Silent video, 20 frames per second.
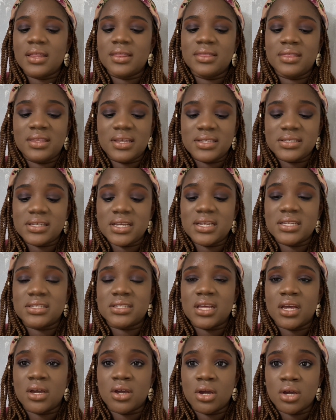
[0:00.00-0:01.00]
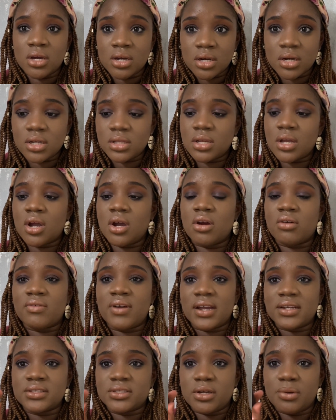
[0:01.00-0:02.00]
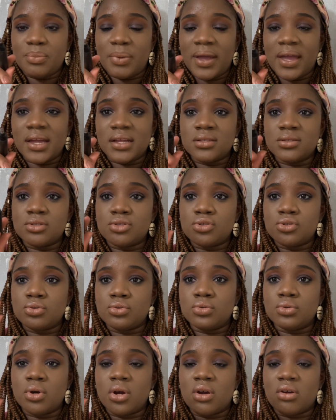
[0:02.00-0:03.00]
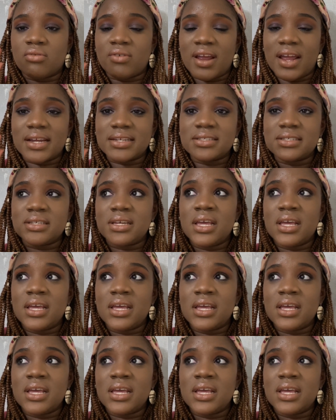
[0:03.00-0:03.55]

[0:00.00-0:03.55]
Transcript: this is a good corrector pen to correct